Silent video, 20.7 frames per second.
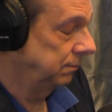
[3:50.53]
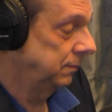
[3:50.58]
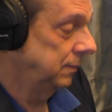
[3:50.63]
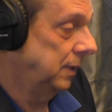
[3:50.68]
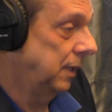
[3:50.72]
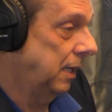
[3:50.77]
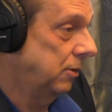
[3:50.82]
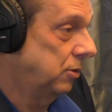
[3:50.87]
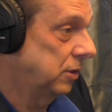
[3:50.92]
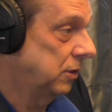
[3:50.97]

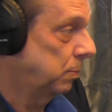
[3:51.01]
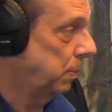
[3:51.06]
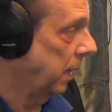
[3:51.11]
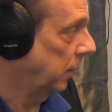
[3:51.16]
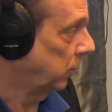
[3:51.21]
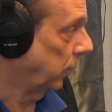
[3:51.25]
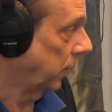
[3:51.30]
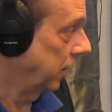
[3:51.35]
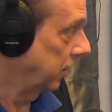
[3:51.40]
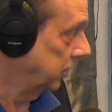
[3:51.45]
I
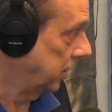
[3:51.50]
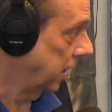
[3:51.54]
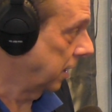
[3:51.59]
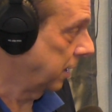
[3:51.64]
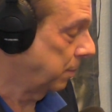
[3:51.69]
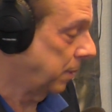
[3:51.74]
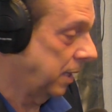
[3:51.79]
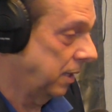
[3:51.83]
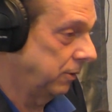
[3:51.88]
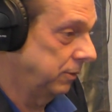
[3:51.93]
suspect we're going to talk
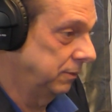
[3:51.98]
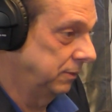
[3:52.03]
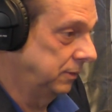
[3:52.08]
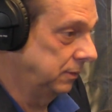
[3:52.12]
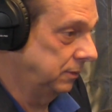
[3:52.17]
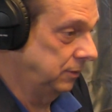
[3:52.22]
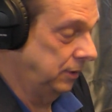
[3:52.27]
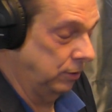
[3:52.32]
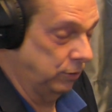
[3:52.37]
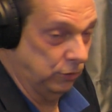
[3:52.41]
about
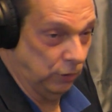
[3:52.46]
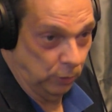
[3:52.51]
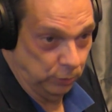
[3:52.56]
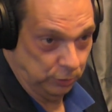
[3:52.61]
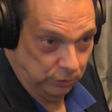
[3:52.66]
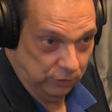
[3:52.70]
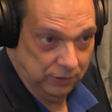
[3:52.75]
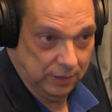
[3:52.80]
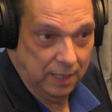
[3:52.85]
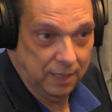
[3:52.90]

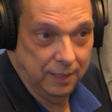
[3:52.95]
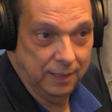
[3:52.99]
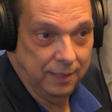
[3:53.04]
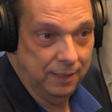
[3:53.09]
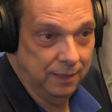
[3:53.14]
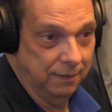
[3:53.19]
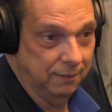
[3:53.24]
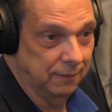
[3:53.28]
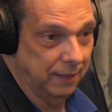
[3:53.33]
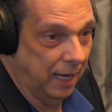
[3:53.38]
social
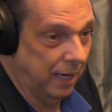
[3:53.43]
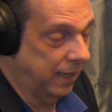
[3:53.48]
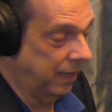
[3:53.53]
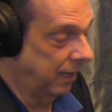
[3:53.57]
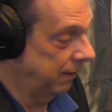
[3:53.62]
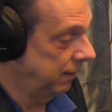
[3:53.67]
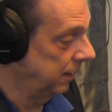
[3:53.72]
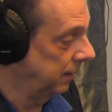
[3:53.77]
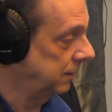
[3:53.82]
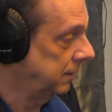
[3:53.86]
selling and that kind
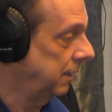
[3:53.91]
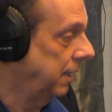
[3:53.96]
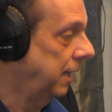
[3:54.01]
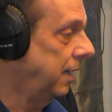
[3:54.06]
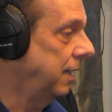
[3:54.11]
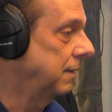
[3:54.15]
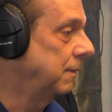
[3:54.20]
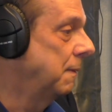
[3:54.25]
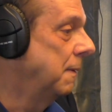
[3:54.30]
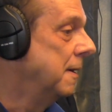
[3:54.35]
of thing
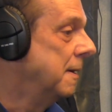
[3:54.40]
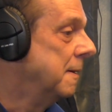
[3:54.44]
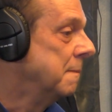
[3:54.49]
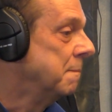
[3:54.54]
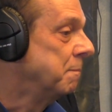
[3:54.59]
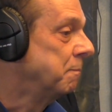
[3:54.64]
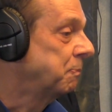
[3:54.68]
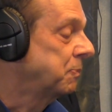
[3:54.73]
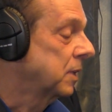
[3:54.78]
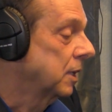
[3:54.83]
today. And
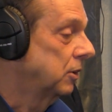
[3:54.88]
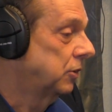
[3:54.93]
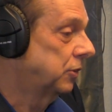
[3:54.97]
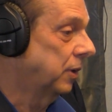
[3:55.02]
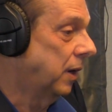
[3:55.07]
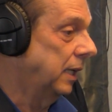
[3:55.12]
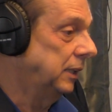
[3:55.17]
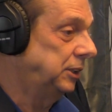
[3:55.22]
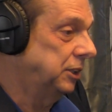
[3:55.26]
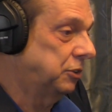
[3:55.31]

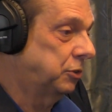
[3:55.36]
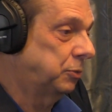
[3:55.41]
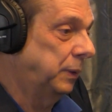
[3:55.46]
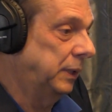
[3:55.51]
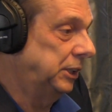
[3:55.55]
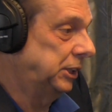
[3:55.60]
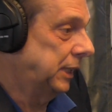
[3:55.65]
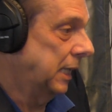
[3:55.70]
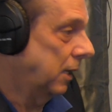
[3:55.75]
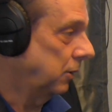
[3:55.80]
so I just
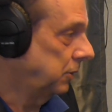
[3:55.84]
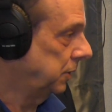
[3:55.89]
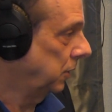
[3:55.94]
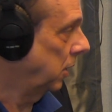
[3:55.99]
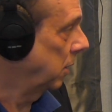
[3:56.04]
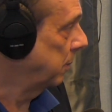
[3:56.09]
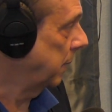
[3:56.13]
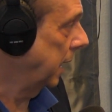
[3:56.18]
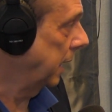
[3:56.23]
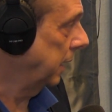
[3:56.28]
reached out to
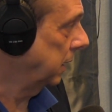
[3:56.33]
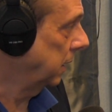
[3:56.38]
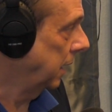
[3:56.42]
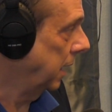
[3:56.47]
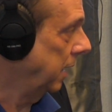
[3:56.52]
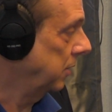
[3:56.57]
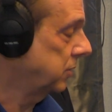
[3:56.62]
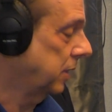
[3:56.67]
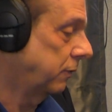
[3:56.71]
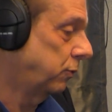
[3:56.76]
all my
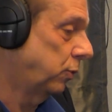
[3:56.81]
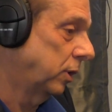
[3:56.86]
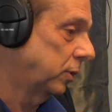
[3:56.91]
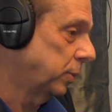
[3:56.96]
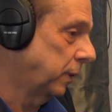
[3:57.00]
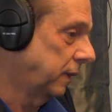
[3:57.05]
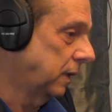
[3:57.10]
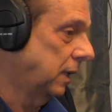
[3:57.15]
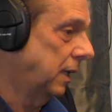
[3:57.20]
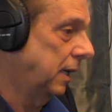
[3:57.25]
clients. I've worked
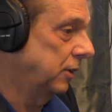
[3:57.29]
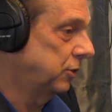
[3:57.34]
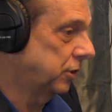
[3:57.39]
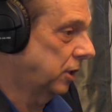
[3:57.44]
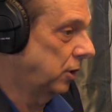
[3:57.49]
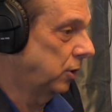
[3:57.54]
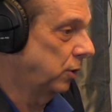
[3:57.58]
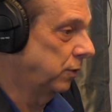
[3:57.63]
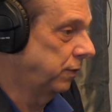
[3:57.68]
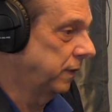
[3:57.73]
with clients
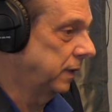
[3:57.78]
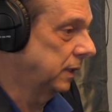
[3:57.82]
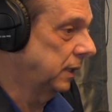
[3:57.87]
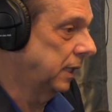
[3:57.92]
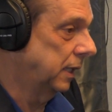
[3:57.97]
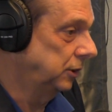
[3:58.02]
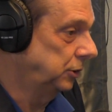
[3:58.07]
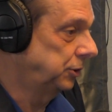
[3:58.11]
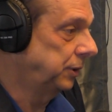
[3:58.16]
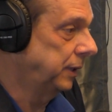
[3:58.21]
all over the
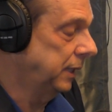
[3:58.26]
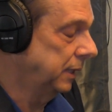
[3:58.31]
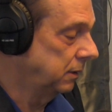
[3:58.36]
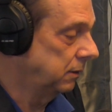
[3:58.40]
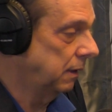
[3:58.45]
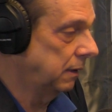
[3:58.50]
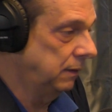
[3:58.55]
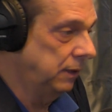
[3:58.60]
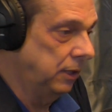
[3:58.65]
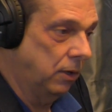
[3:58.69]
country,
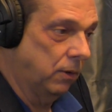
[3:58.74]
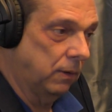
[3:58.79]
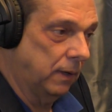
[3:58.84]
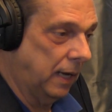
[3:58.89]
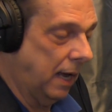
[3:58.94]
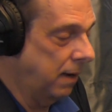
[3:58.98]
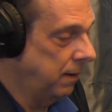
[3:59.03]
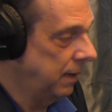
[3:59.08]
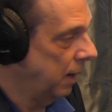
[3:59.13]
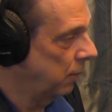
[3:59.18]
and
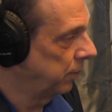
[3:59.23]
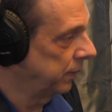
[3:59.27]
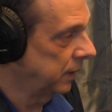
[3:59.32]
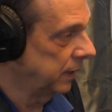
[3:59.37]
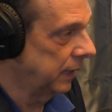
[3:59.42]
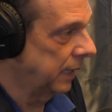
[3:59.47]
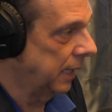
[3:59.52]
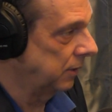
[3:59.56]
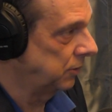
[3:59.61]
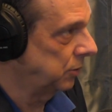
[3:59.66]
I
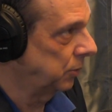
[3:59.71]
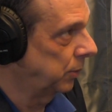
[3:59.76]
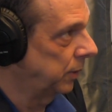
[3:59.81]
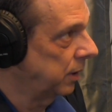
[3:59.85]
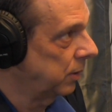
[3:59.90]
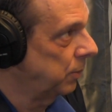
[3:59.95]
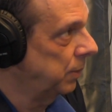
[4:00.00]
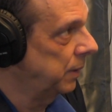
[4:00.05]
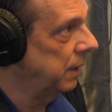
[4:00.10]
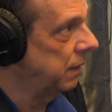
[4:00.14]
really got to
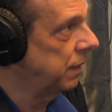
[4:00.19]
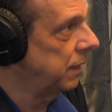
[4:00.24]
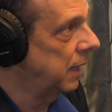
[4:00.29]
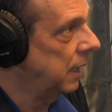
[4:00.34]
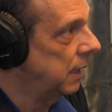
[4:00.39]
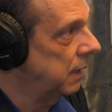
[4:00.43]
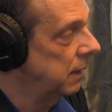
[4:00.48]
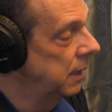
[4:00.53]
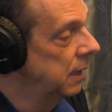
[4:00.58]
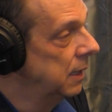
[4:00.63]
work with
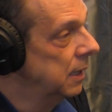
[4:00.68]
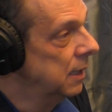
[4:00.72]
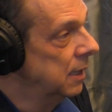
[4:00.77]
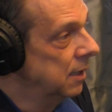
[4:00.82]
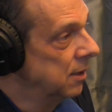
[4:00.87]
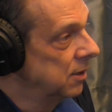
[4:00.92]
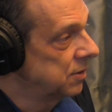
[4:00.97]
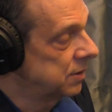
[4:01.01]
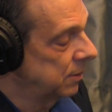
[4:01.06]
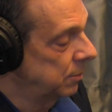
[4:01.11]

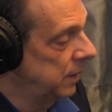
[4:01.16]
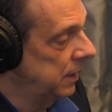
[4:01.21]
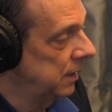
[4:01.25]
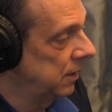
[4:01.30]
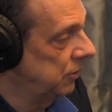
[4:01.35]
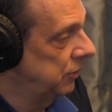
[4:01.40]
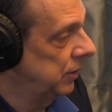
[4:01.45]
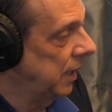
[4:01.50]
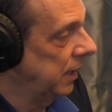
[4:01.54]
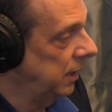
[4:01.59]
some of the
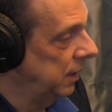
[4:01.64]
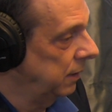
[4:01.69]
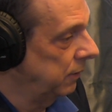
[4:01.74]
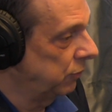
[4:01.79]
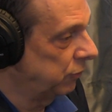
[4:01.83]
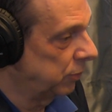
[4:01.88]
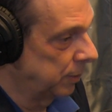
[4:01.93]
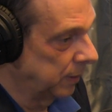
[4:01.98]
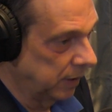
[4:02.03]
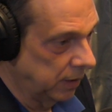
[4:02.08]

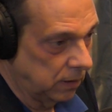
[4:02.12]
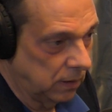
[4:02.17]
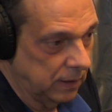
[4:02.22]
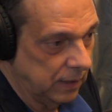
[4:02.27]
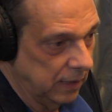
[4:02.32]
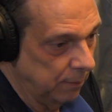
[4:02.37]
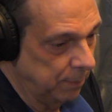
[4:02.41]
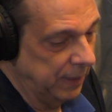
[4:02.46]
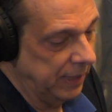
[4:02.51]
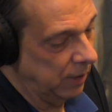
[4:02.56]
executives from a little
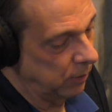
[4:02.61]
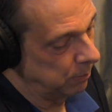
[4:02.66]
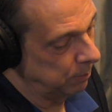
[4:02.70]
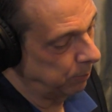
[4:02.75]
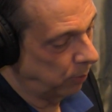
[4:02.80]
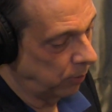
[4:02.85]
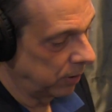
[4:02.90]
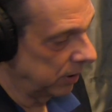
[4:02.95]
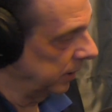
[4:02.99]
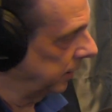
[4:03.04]
company out in
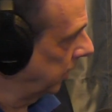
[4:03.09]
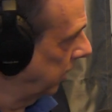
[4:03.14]
Portland